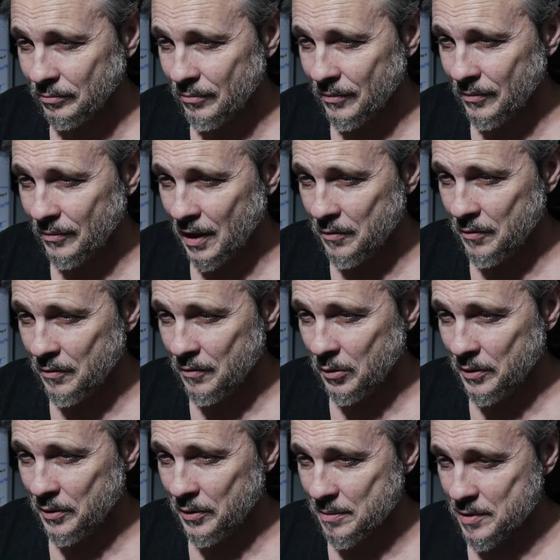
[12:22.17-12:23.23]
you've got all
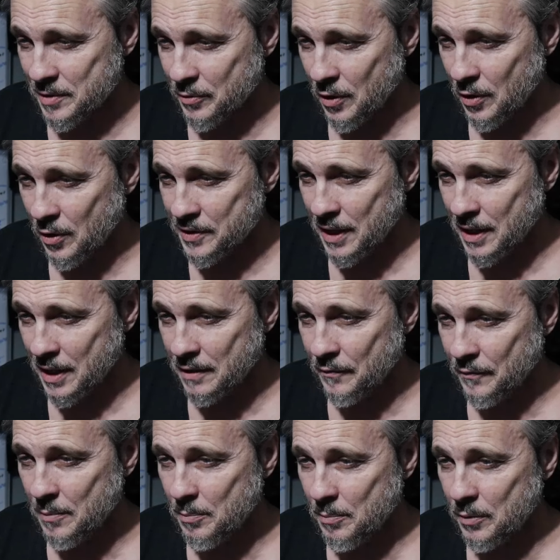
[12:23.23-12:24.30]
these image prompts. At the very
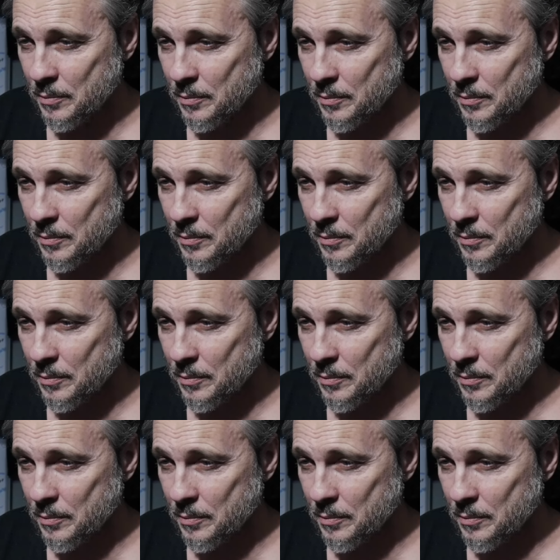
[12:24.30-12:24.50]
bottom,